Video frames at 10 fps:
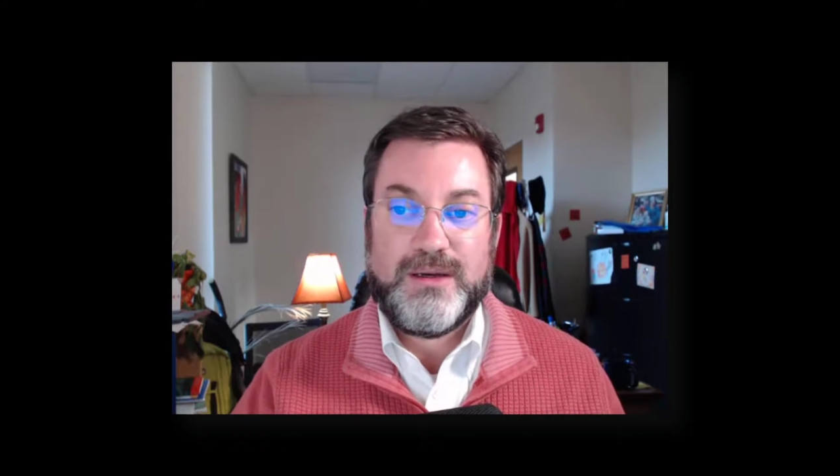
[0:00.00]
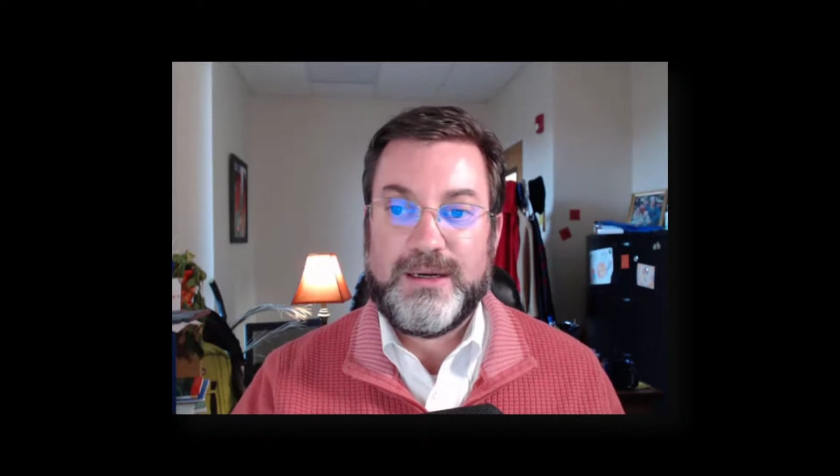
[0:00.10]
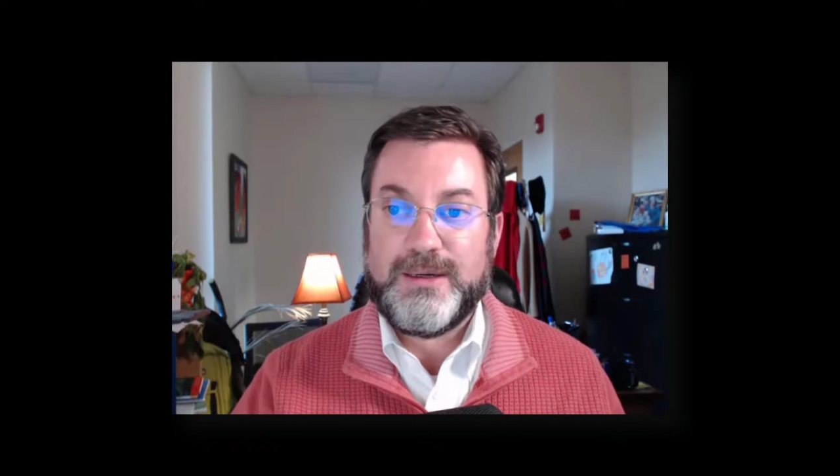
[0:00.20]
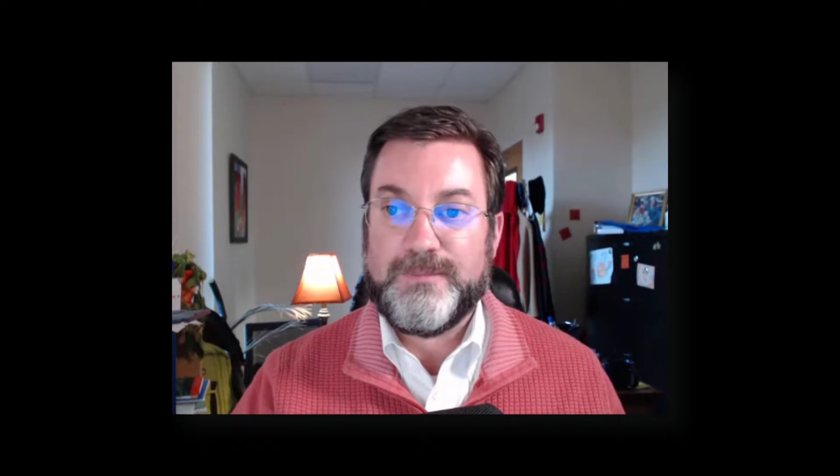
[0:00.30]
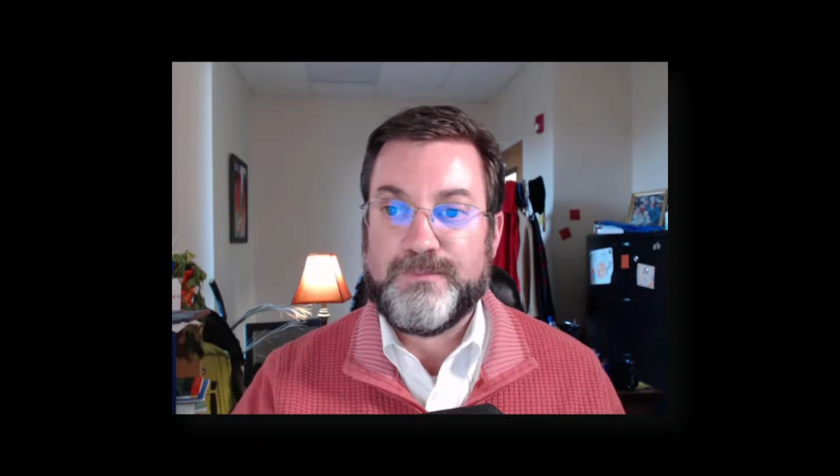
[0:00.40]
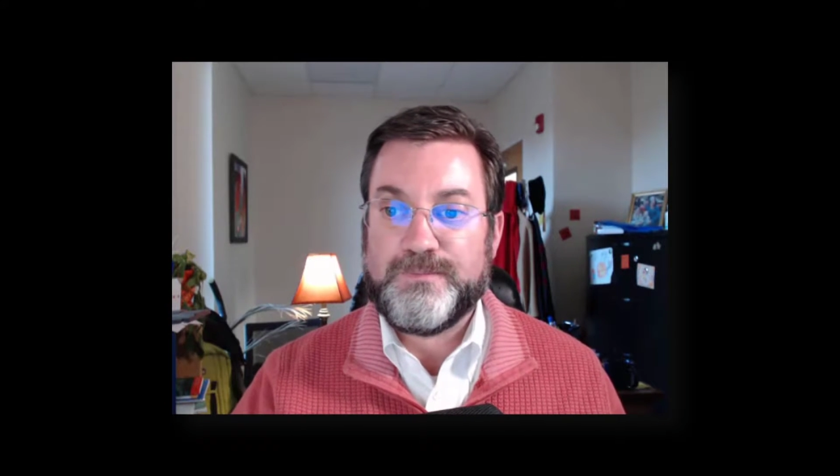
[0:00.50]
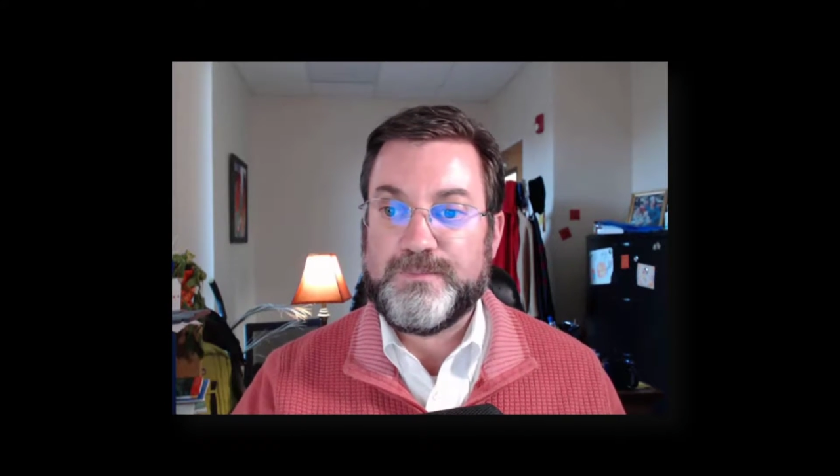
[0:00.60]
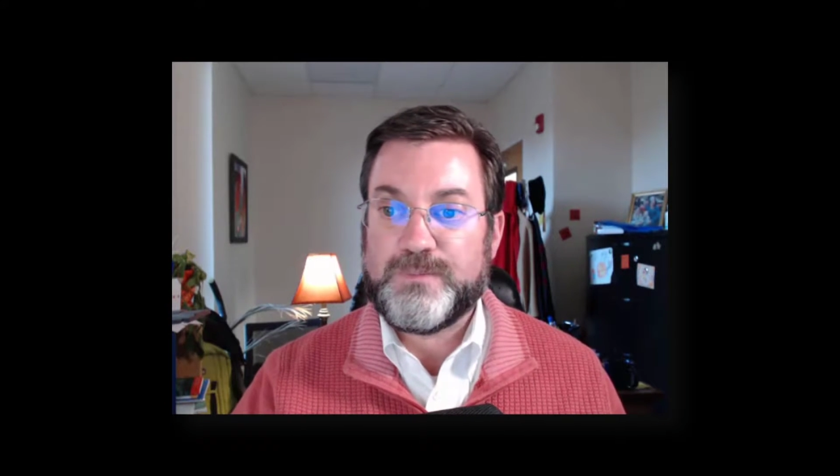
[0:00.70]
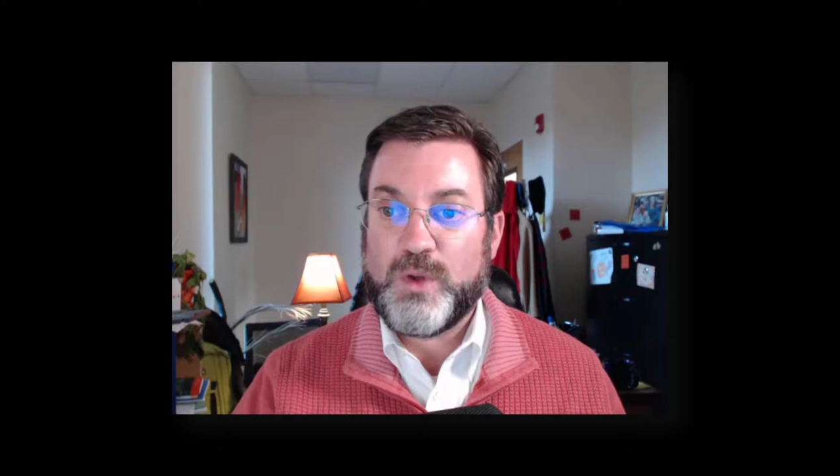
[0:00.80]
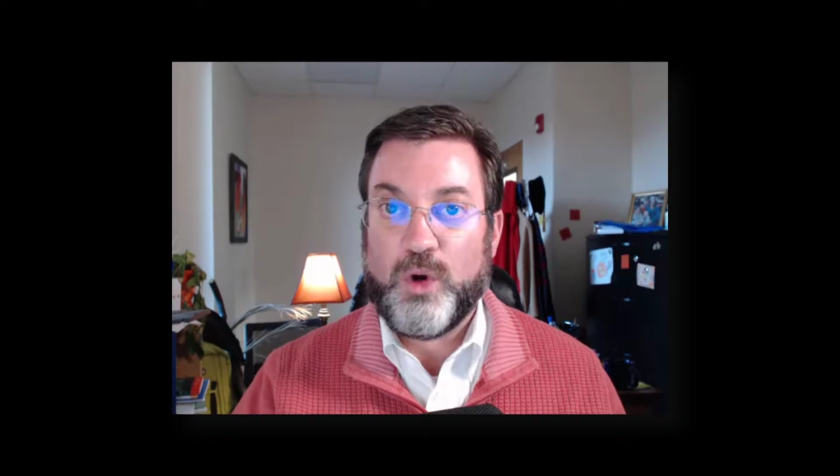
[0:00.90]
Um,
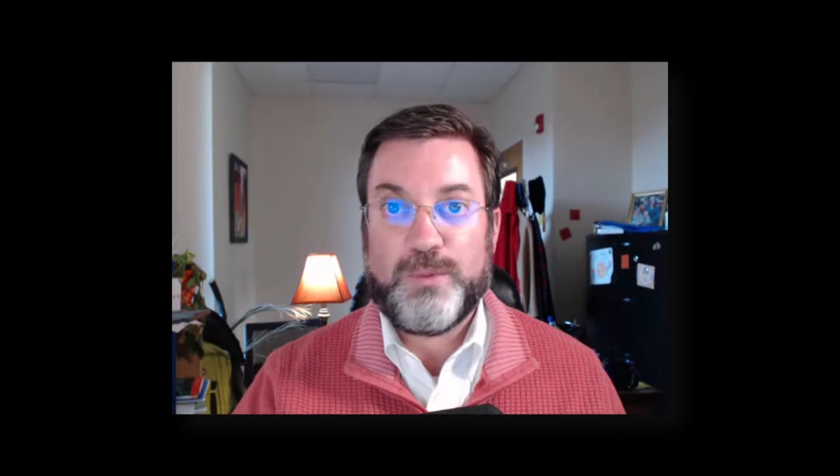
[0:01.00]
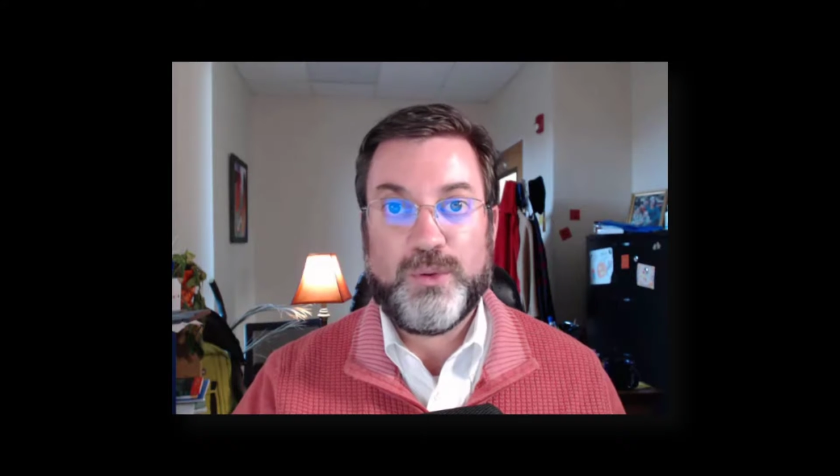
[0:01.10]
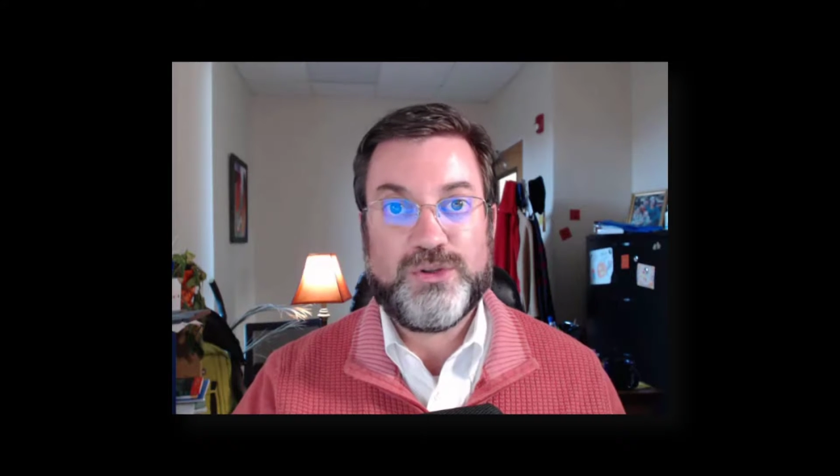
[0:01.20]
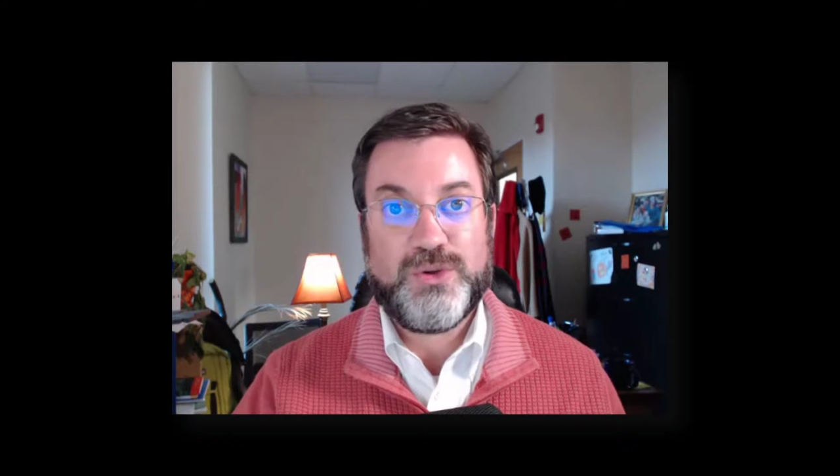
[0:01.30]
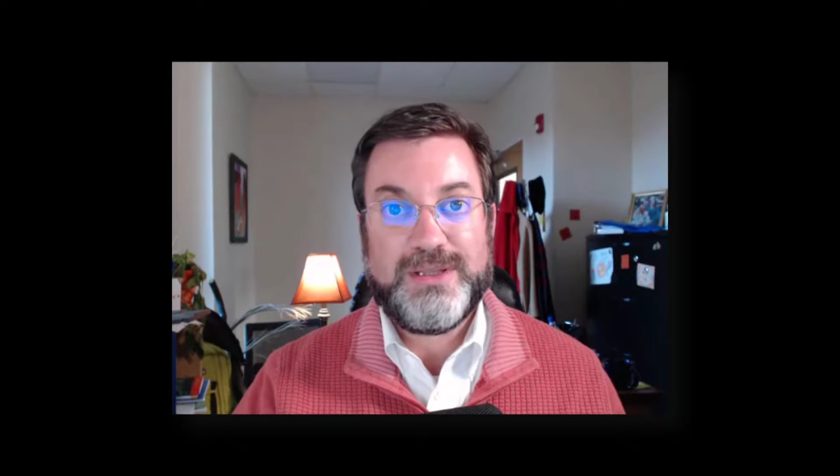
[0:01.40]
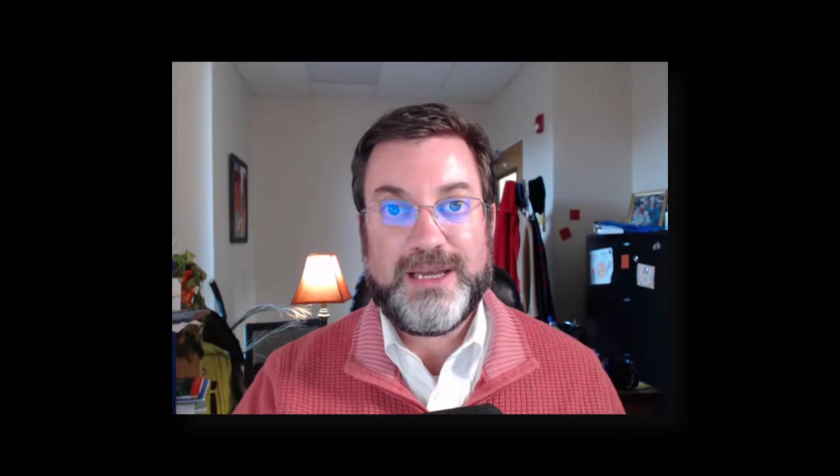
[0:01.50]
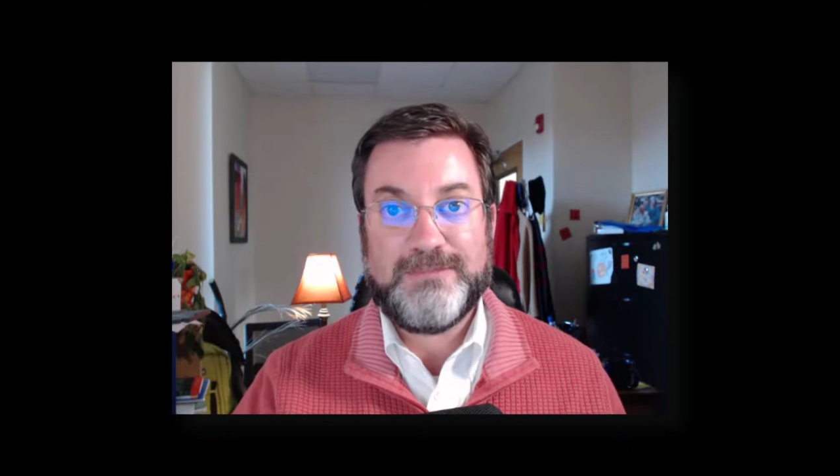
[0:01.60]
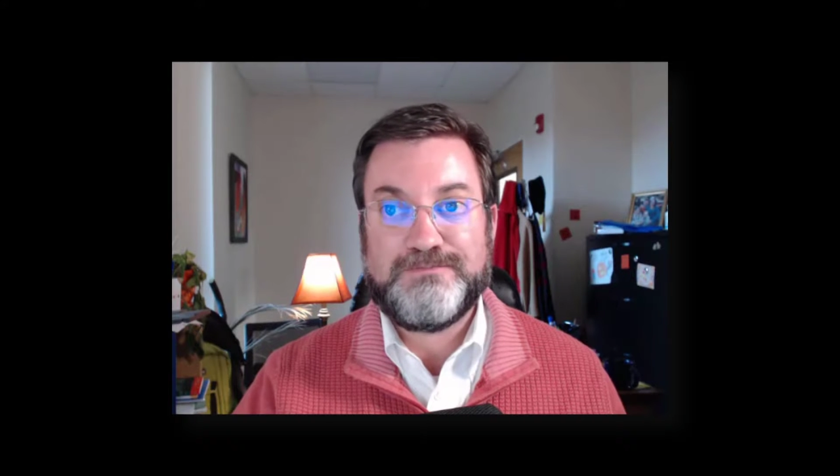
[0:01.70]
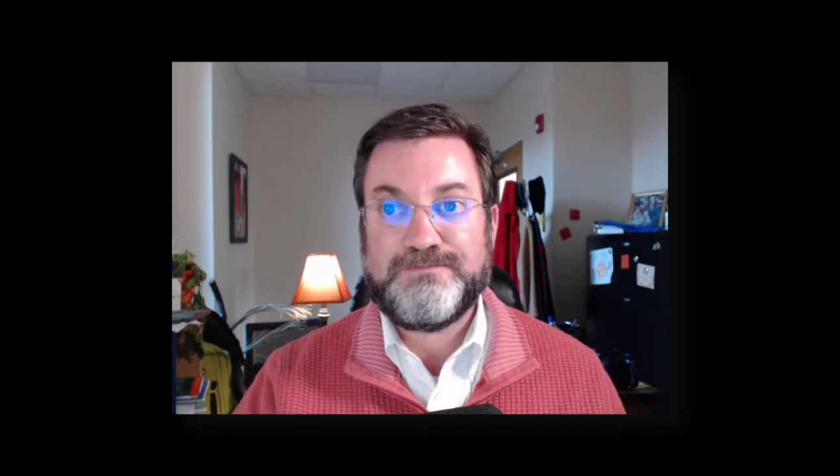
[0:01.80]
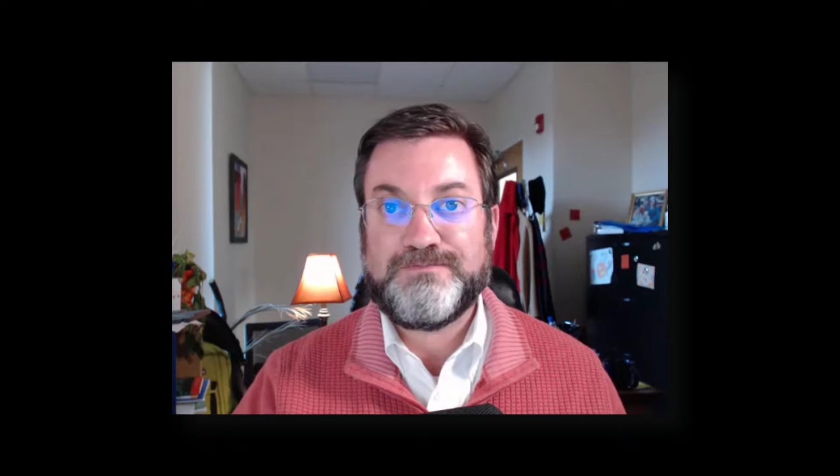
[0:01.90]
hope you enjoyed that.
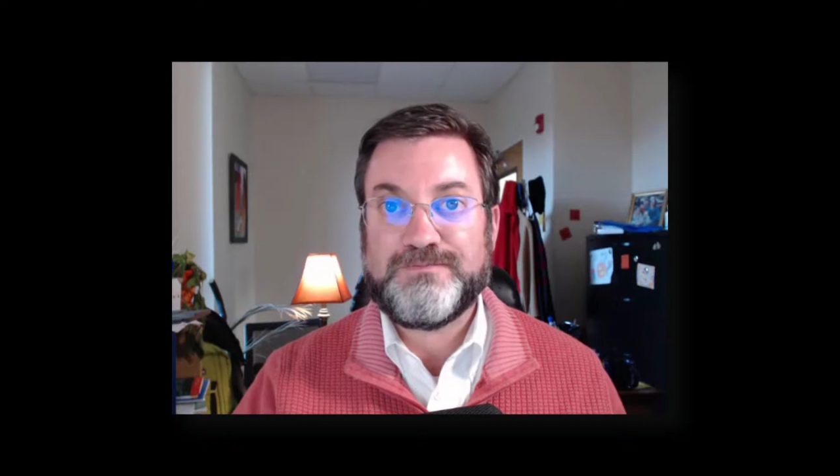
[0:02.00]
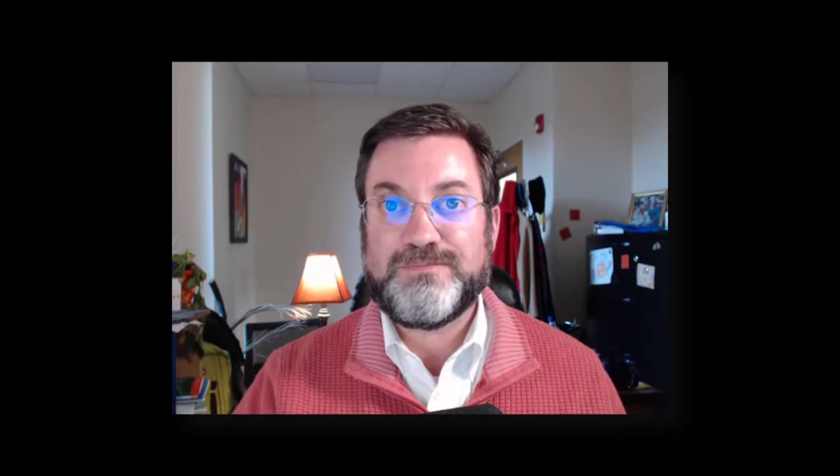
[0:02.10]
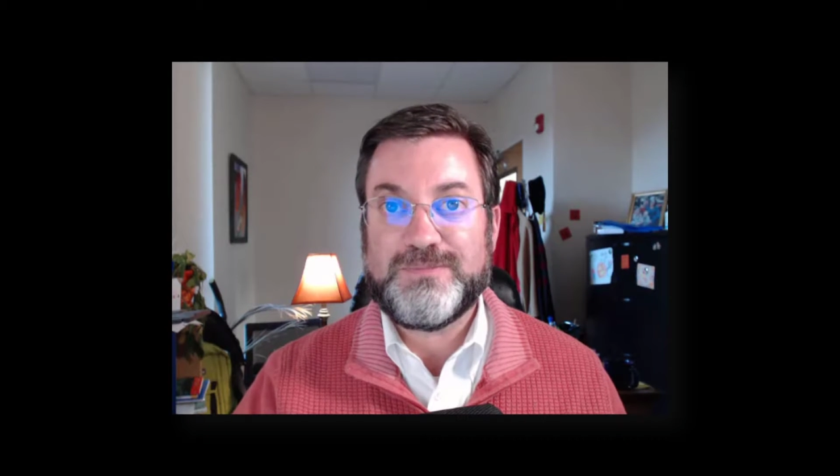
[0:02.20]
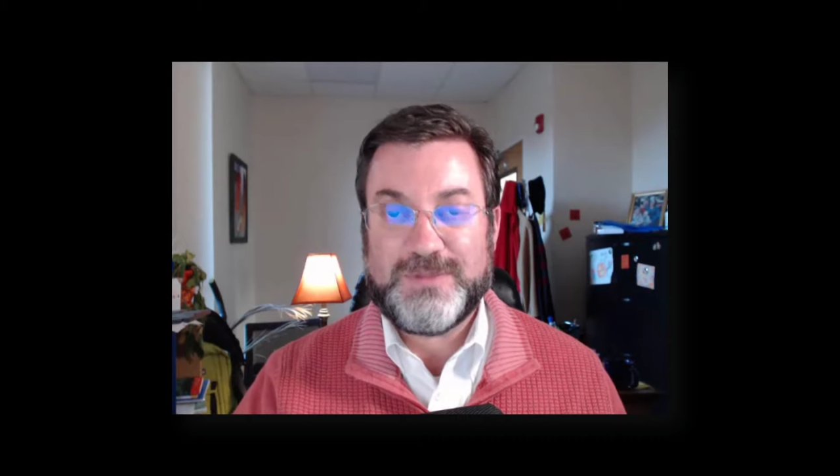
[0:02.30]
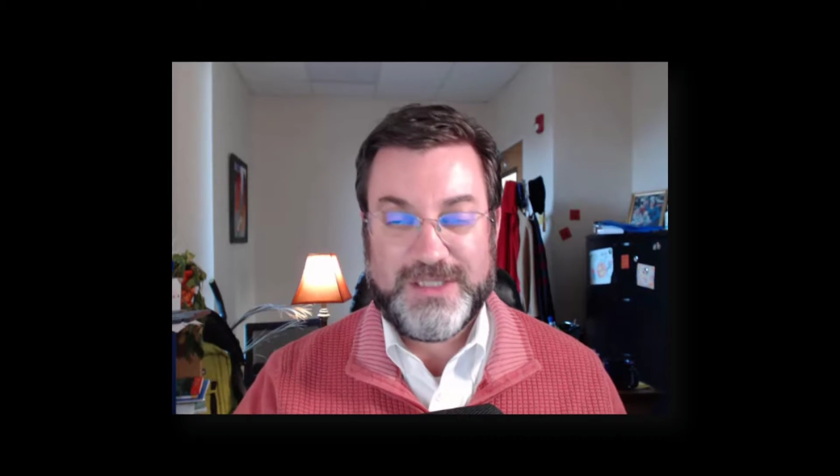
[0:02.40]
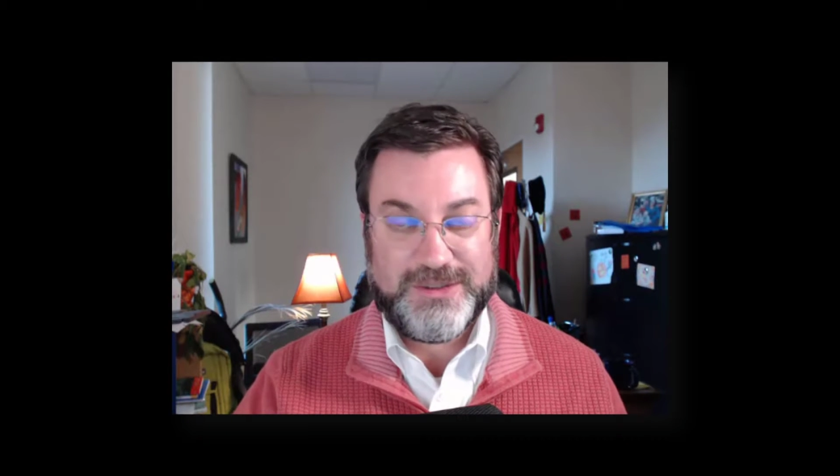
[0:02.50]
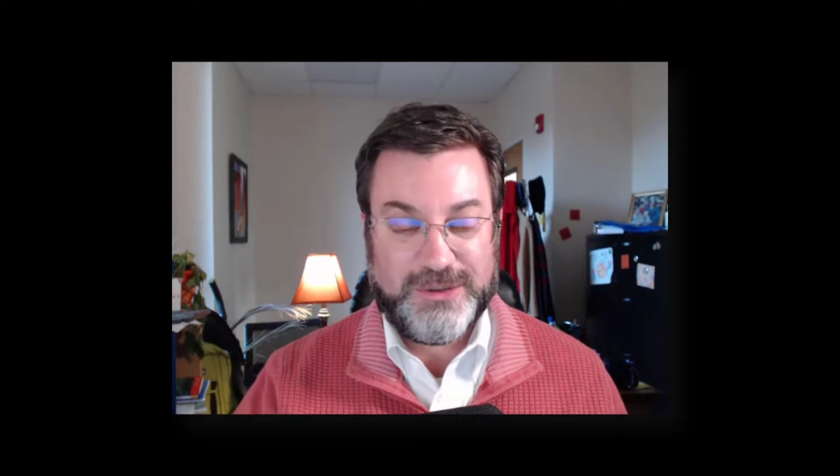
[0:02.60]
See you